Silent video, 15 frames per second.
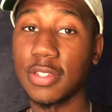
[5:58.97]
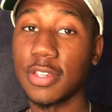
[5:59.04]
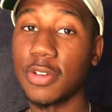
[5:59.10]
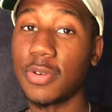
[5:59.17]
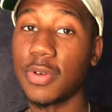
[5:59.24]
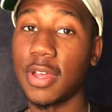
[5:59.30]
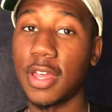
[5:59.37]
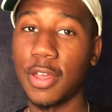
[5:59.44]

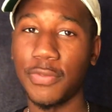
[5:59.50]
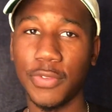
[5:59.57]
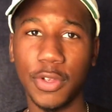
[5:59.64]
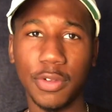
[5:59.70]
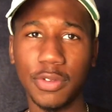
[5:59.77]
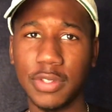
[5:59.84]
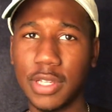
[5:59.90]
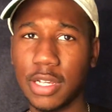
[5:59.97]
So if
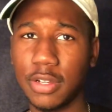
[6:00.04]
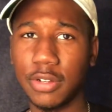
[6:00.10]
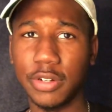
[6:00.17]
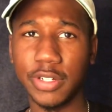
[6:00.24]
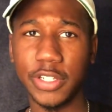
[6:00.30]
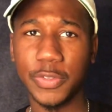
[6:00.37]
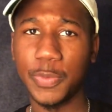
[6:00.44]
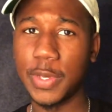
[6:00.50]
you say you're
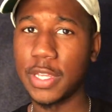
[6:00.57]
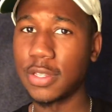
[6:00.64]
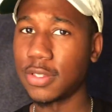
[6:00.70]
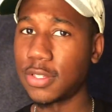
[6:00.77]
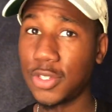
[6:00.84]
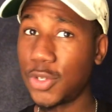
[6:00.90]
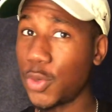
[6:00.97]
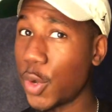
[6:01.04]
gonna
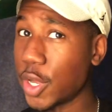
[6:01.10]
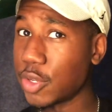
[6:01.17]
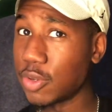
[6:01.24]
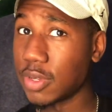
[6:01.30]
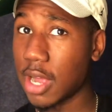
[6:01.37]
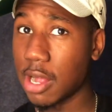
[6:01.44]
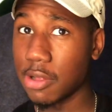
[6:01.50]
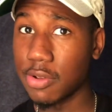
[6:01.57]
spend
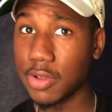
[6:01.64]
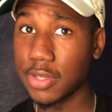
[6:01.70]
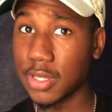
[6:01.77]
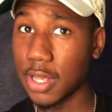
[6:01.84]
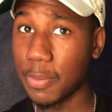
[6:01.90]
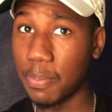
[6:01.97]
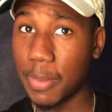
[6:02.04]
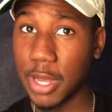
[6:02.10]

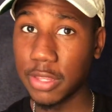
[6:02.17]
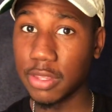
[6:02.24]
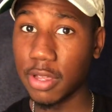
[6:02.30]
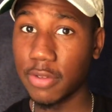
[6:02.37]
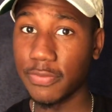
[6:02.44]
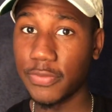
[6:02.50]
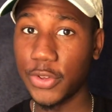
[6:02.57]
$200 a month on